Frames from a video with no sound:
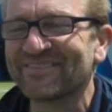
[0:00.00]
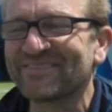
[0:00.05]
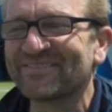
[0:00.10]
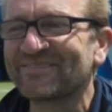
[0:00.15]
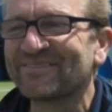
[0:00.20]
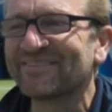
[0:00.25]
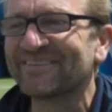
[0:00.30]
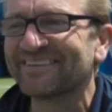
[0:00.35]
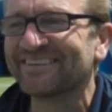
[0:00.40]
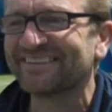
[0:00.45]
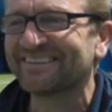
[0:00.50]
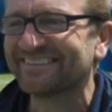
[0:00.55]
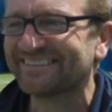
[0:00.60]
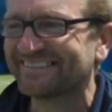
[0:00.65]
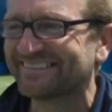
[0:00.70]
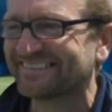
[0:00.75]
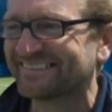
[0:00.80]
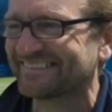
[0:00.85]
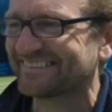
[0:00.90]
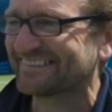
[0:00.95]

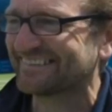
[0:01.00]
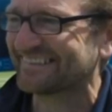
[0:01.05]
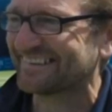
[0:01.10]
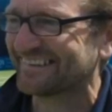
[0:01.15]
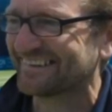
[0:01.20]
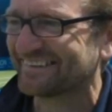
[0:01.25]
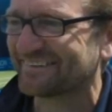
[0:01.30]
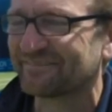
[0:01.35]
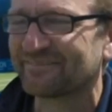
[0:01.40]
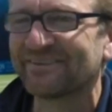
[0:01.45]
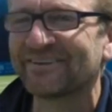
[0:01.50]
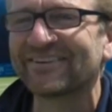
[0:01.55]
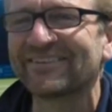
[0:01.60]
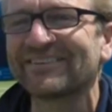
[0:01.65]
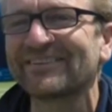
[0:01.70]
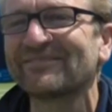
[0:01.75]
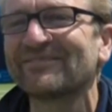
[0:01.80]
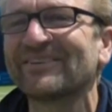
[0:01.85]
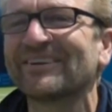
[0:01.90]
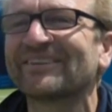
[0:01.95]
The
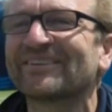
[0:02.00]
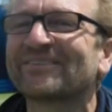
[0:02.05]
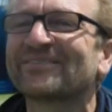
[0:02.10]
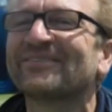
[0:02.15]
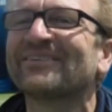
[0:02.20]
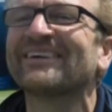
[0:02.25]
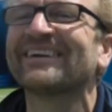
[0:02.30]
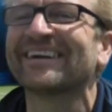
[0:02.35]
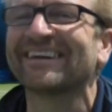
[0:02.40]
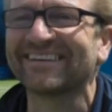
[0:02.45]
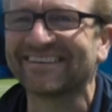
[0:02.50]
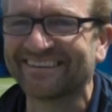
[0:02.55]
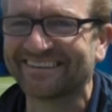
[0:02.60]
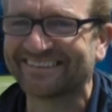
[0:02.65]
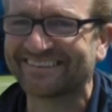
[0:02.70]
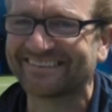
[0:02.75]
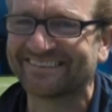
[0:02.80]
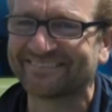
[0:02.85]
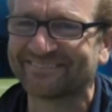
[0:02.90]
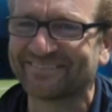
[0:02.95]
worst in which way?
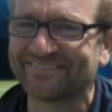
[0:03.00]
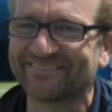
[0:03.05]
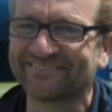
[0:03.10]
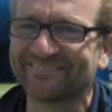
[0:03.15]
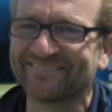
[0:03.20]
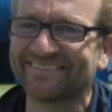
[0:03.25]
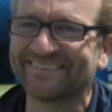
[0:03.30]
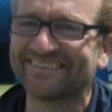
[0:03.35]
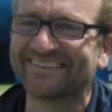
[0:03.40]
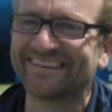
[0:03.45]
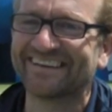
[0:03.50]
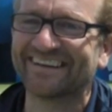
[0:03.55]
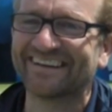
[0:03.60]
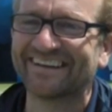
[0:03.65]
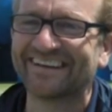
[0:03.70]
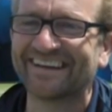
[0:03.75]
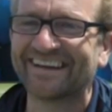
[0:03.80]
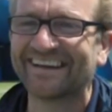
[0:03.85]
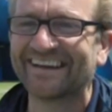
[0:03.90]
That's the problem. Yeah.